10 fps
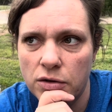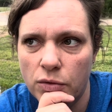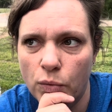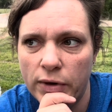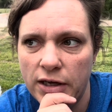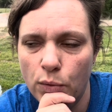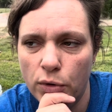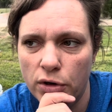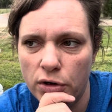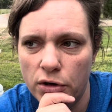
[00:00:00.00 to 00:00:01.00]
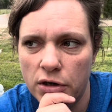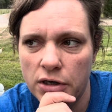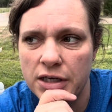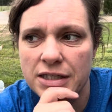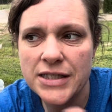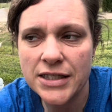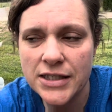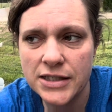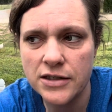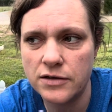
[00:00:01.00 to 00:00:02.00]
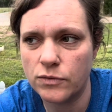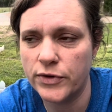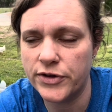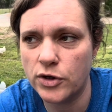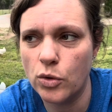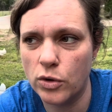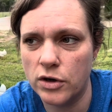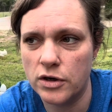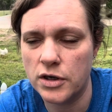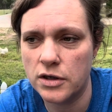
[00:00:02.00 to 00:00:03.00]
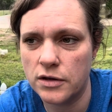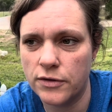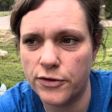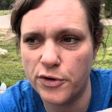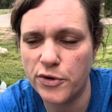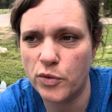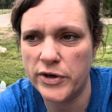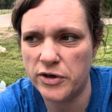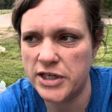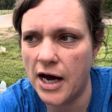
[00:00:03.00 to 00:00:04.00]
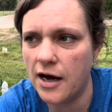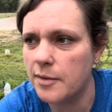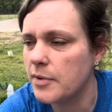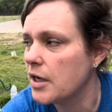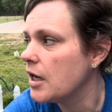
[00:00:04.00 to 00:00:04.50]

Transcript: we were consistent with the corn through the winter time